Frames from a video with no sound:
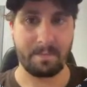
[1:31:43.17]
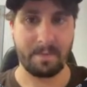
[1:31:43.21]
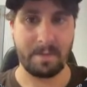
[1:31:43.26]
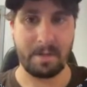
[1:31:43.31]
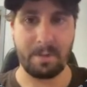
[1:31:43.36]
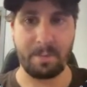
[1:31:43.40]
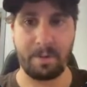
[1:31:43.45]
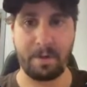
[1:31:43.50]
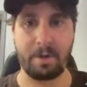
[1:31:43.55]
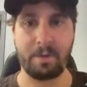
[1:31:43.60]

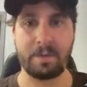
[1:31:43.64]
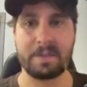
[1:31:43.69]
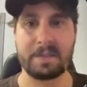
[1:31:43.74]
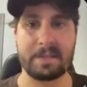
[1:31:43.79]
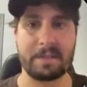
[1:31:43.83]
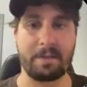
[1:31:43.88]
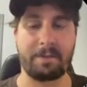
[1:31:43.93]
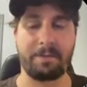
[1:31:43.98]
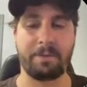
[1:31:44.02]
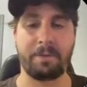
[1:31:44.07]
There we go, it's
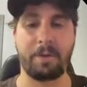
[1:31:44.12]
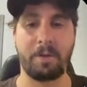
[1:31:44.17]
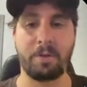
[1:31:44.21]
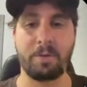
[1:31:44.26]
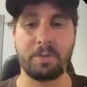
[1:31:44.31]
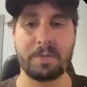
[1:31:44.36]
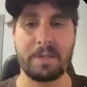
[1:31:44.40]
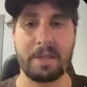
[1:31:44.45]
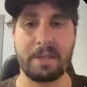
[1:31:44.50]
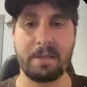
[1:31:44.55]

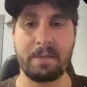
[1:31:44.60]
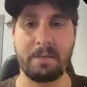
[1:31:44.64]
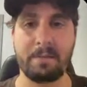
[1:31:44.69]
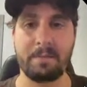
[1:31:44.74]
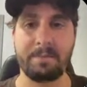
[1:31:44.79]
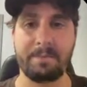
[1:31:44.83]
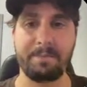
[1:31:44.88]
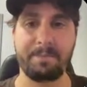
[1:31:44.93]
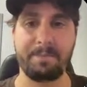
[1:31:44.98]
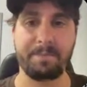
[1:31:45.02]
self-closing.
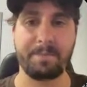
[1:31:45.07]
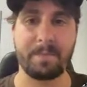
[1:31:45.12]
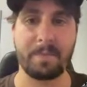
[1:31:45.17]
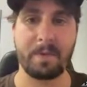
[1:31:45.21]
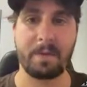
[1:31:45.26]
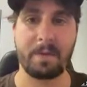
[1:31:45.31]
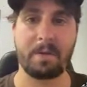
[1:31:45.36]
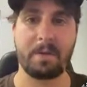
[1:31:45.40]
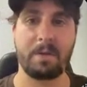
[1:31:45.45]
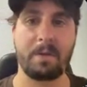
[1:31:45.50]

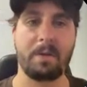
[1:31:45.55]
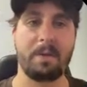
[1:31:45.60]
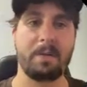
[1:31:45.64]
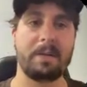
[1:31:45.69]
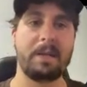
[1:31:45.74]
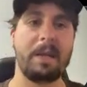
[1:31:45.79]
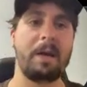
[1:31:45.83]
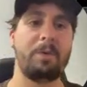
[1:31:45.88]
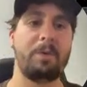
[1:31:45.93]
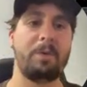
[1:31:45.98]

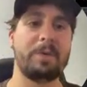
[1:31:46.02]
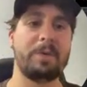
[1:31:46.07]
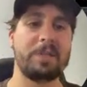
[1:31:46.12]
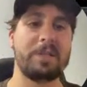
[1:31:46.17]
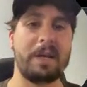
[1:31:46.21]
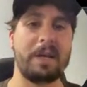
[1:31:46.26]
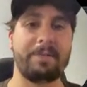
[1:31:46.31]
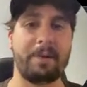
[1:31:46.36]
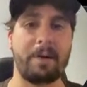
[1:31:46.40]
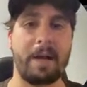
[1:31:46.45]
Now we should
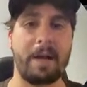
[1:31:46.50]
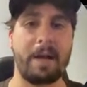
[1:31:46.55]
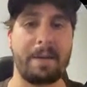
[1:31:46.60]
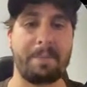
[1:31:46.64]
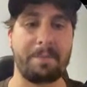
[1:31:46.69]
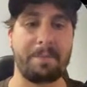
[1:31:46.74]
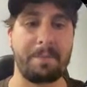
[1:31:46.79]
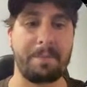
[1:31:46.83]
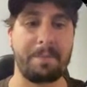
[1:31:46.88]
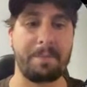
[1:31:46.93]
have our
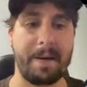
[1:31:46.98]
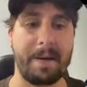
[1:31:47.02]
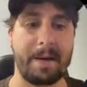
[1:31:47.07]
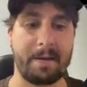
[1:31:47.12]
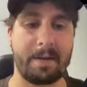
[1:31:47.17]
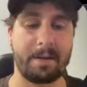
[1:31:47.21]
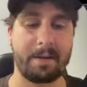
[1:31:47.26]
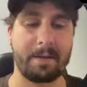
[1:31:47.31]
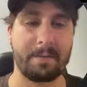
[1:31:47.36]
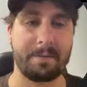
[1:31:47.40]
app
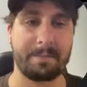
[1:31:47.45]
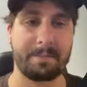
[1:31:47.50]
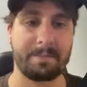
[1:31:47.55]
back.